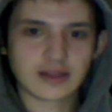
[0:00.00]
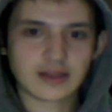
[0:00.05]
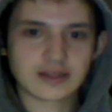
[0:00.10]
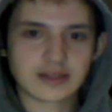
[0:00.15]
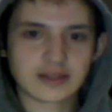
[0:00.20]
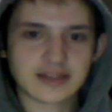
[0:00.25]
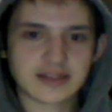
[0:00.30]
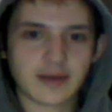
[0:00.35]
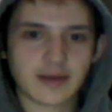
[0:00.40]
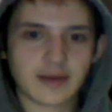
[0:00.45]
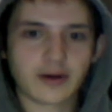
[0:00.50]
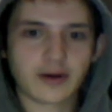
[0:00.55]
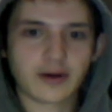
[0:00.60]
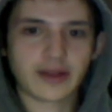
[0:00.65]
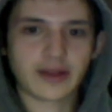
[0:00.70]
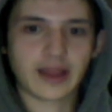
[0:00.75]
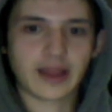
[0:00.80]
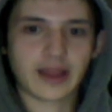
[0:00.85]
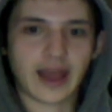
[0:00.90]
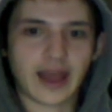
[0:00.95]
Stebo,
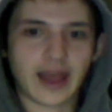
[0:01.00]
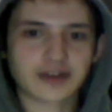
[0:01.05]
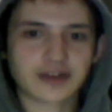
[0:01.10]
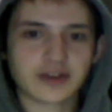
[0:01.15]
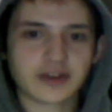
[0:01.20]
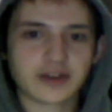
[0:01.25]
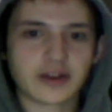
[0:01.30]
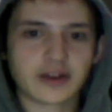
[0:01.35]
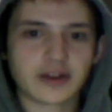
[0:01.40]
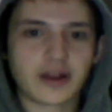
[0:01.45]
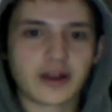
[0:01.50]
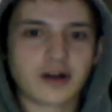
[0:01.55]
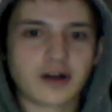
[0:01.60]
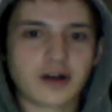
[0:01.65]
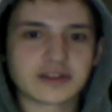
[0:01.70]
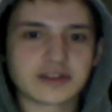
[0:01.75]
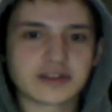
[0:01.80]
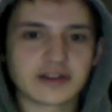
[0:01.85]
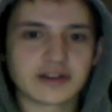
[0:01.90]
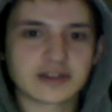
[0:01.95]
like, actually, in all
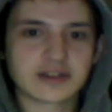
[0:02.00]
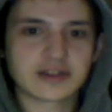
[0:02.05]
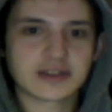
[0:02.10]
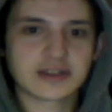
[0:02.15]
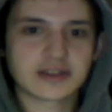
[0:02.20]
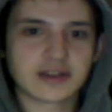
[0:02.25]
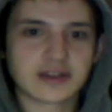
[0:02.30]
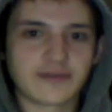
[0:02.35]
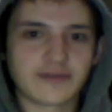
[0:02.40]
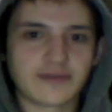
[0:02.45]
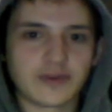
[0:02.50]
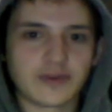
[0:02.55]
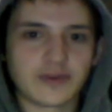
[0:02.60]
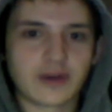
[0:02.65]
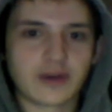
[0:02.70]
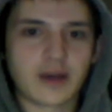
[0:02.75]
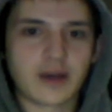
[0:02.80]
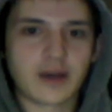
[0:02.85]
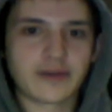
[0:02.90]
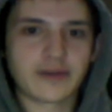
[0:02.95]
seriousness, if you
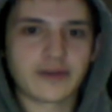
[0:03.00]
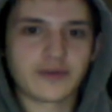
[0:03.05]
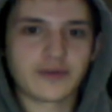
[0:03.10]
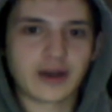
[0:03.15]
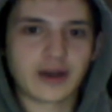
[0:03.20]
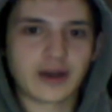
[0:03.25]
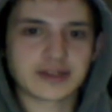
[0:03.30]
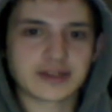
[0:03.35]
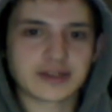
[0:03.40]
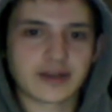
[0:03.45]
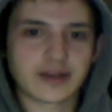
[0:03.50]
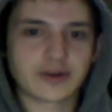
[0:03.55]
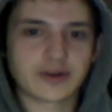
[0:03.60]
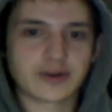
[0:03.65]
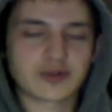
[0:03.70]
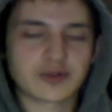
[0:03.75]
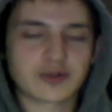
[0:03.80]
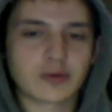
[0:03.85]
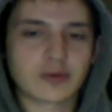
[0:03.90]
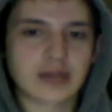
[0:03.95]
ask that
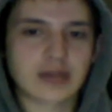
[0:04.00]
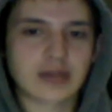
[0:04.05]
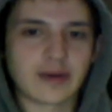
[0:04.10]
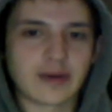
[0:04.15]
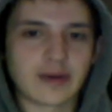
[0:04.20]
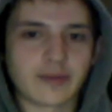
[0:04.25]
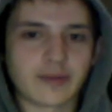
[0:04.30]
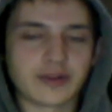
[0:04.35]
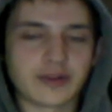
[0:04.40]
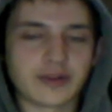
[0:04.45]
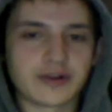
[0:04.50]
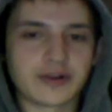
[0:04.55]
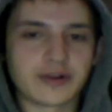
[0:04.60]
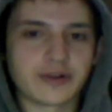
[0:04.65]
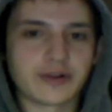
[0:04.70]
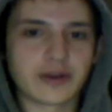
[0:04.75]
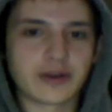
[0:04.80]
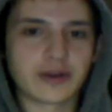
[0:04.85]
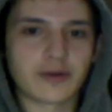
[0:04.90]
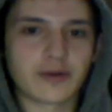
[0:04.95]
question one more time, I'm
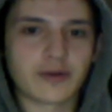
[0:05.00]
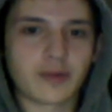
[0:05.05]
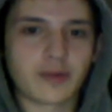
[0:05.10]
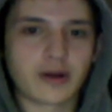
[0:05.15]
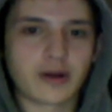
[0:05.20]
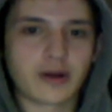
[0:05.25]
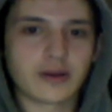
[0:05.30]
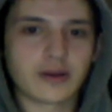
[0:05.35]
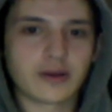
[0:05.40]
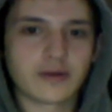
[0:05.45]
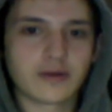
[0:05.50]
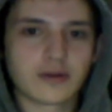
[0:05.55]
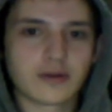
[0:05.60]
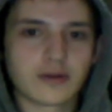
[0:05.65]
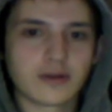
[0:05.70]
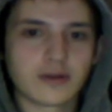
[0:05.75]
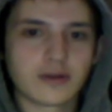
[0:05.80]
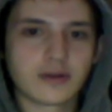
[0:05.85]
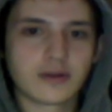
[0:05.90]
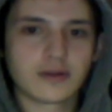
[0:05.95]
literally going to block you.
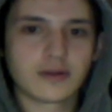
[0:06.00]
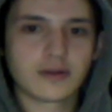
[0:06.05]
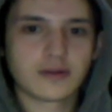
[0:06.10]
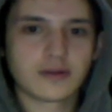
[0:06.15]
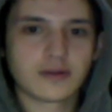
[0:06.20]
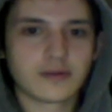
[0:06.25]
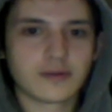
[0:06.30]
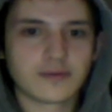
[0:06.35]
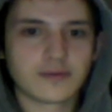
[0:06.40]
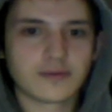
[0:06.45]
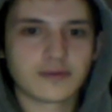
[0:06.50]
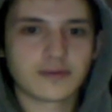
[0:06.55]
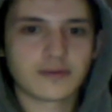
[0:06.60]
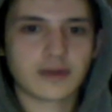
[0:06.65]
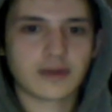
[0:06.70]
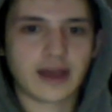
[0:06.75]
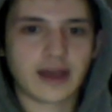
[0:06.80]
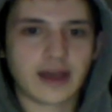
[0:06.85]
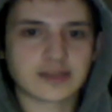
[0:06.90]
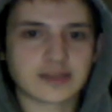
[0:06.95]

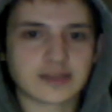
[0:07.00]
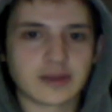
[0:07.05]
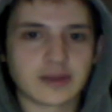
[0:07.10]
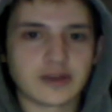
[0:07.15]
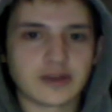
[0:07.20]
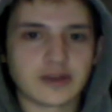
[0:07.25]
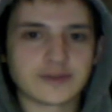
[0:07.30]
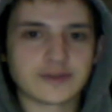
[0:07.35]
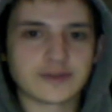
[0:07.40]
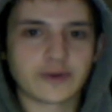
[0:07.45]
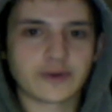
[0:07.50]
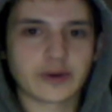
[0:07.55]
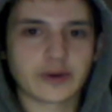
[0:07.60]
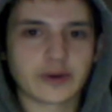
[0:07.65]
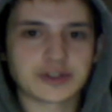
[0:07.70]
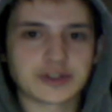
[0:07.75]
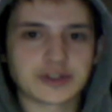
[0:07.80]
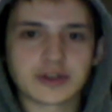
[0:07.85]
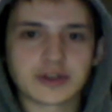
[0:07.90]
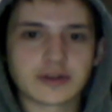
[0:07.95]
Ask me a useful
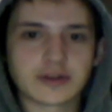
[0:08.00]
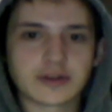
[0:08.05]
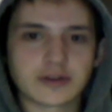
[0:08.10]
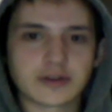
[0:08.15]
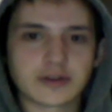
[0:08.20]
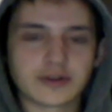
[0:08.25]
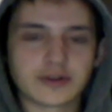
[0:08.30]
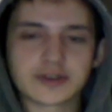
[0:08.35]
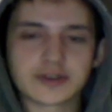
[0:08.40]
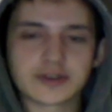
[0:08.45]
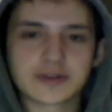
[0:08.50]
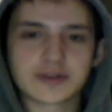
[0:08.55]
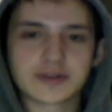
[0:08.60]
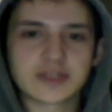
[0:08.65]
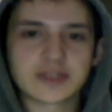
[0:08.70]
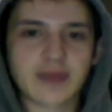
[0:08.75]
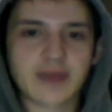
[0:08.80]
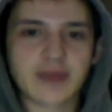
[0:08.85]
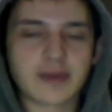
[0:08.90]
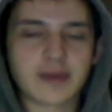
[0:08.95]
question. You're just
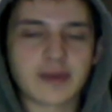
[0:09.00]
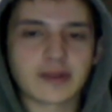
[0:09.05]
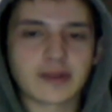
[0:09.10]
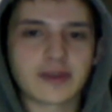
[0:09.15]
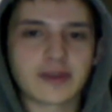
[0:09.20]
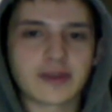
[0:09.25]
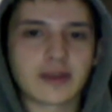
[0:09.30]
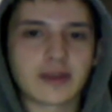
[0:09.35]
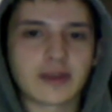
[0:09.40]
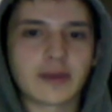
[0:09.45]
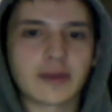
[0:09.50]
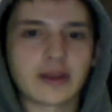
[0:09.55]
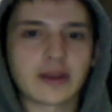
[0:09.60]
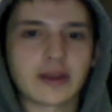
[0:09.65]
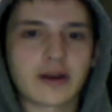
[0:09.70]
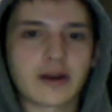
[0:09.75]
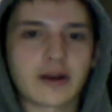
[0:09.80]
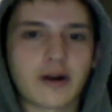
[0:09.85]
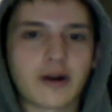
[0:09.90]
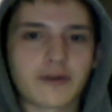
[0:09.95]
spamming the thing and making
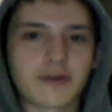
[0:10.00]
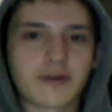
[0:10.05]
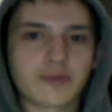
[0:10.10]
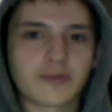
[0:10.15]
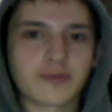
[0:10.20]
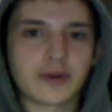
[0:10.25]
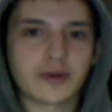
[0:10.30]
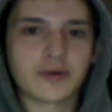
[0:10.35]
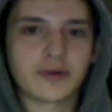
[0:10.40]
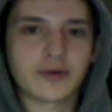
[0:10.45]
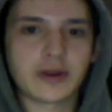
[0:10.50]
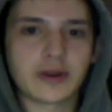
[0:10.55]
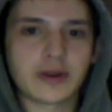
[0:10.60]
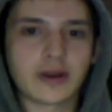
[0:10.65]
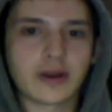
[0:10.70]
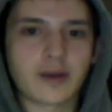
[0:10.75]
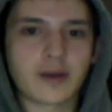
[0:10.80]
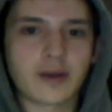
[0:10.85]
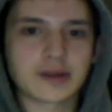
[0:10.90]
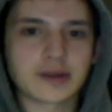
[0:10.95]
it harder for me to read
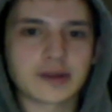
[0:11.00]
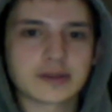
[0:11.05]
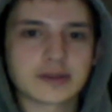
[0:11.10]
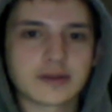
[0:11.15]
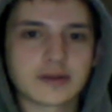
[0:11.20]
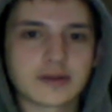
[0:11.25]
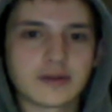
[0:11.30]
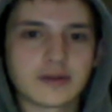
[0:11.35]
comments.